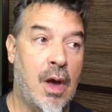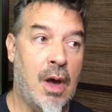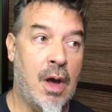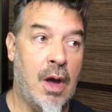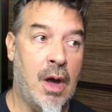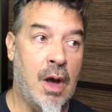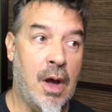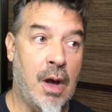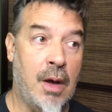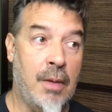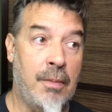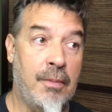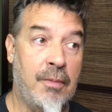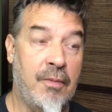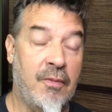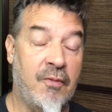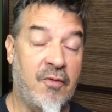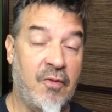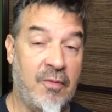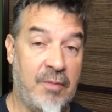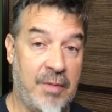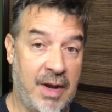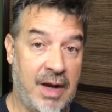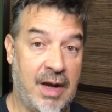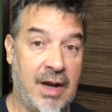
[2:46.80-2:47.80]
um,
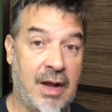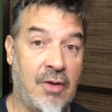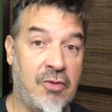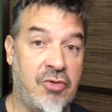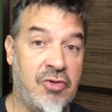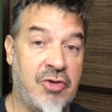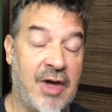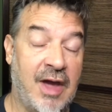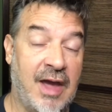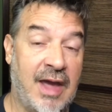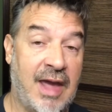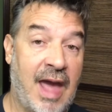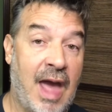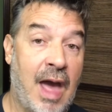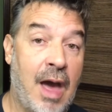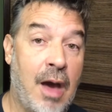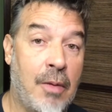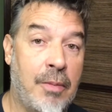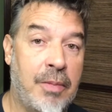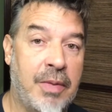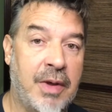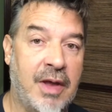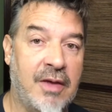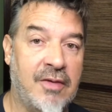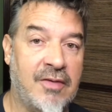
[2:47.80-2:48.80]
for me to go check
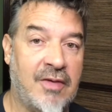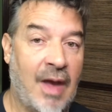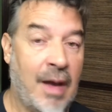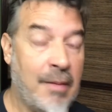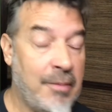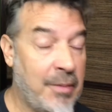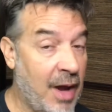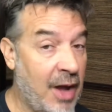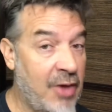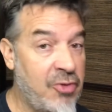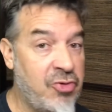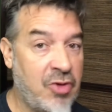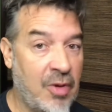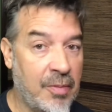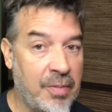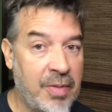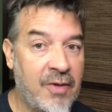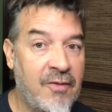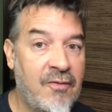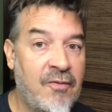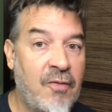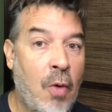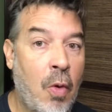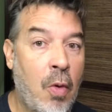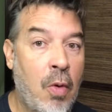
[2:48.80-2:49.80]
out because I'm not
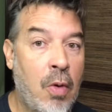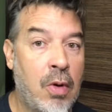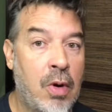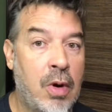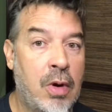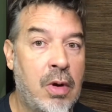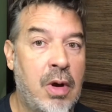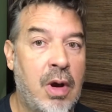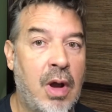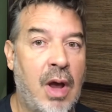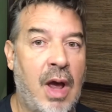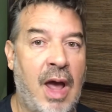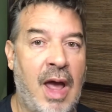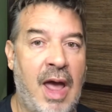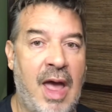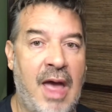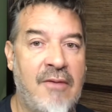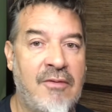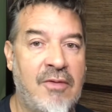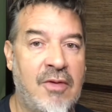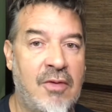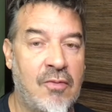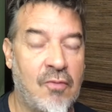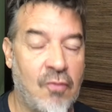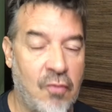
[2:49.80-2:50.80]
jumping forward. I
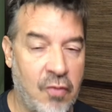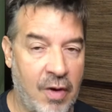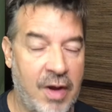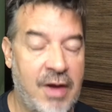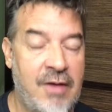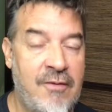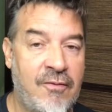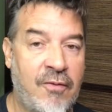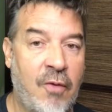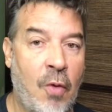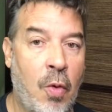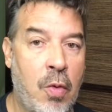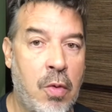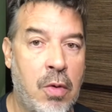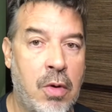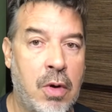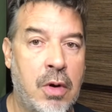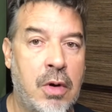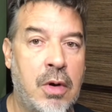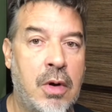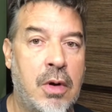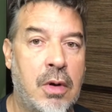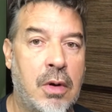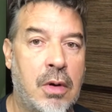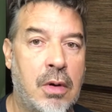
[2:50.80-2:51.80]
haven't read
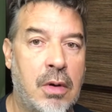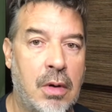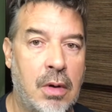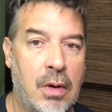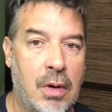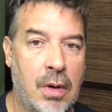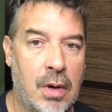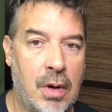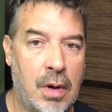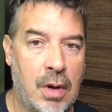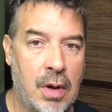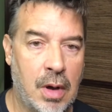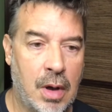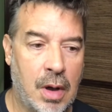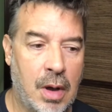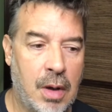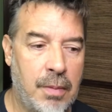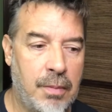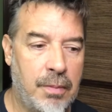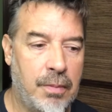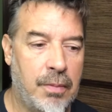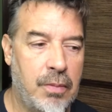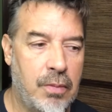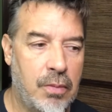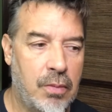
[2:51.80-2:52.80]
forward
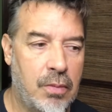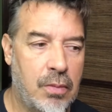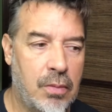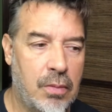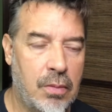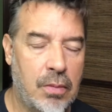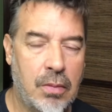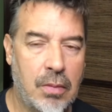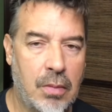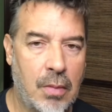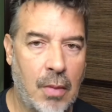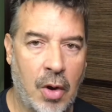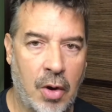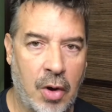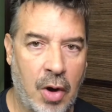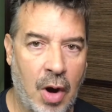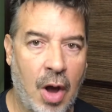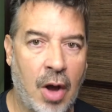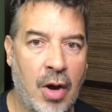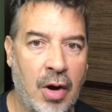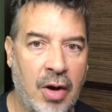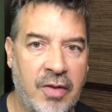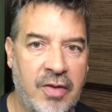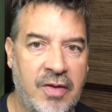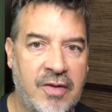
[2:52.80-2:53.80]
um, on
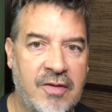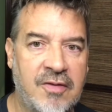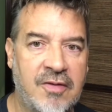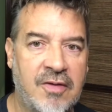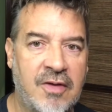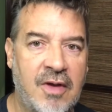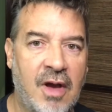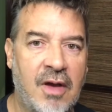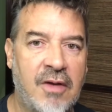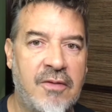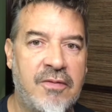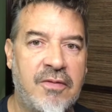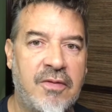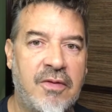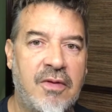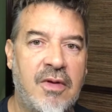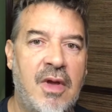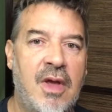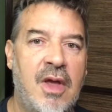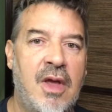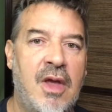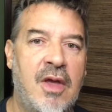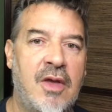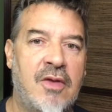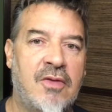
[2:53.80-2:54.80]
all of this stuff.
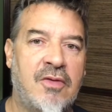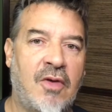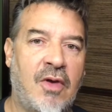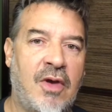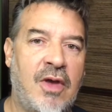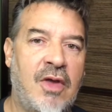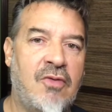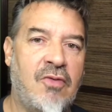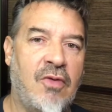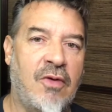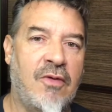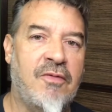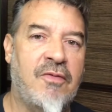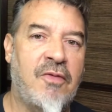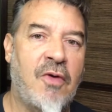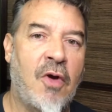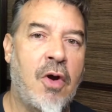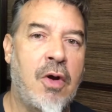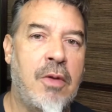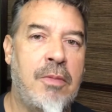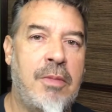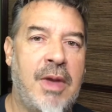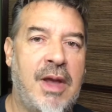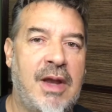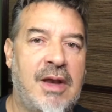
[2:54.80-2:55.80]
So he's
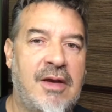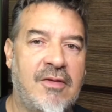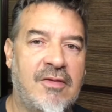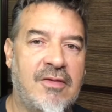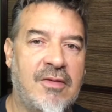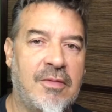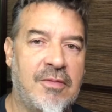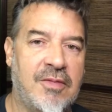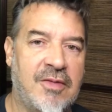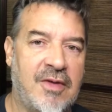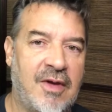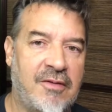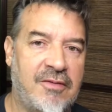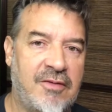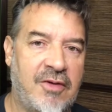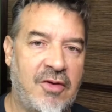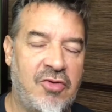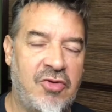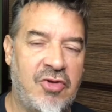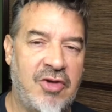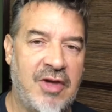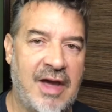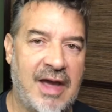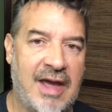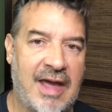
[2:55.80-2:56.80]
referring me to some stuff to
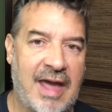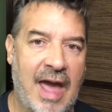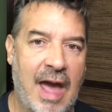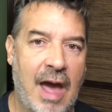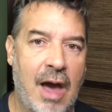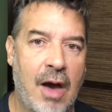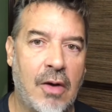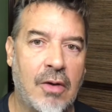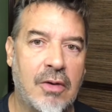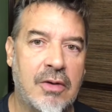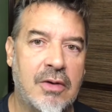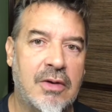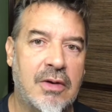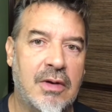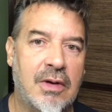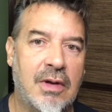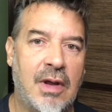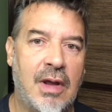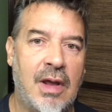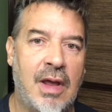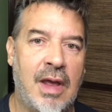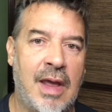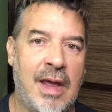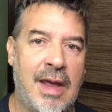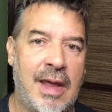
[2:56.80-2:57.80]
check out.
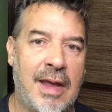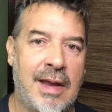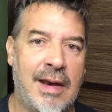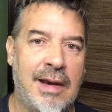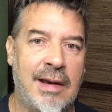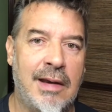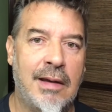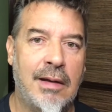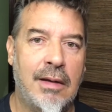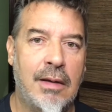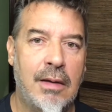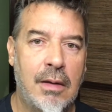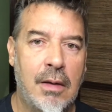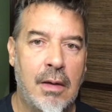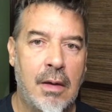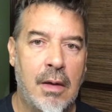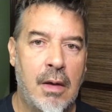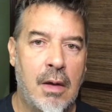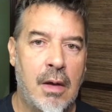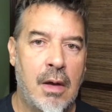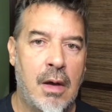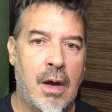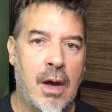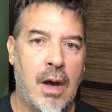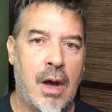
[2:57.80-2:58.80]
And
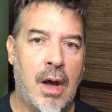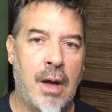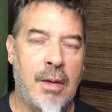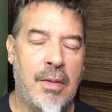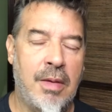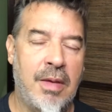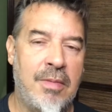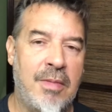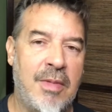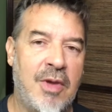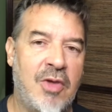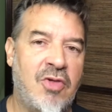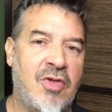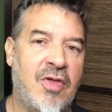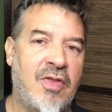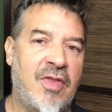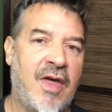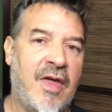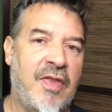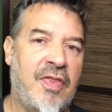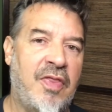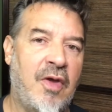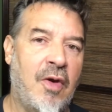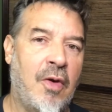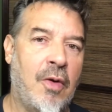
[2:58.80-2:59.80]
uh, he mentioned
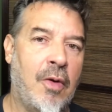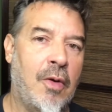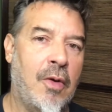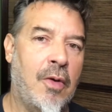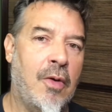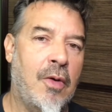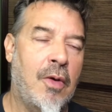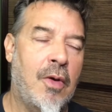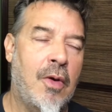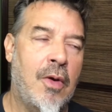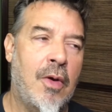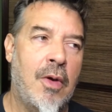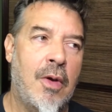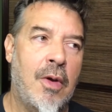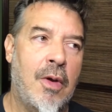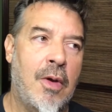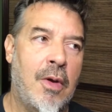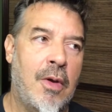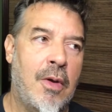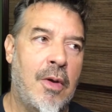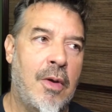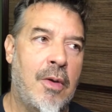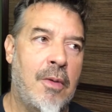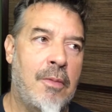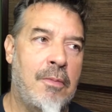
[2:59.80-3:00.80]
that there
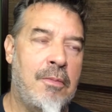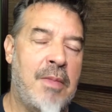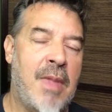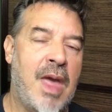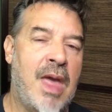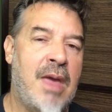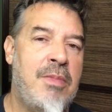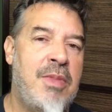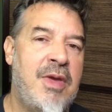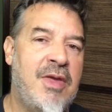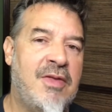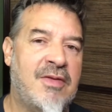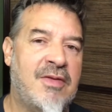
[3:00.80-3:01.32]
may be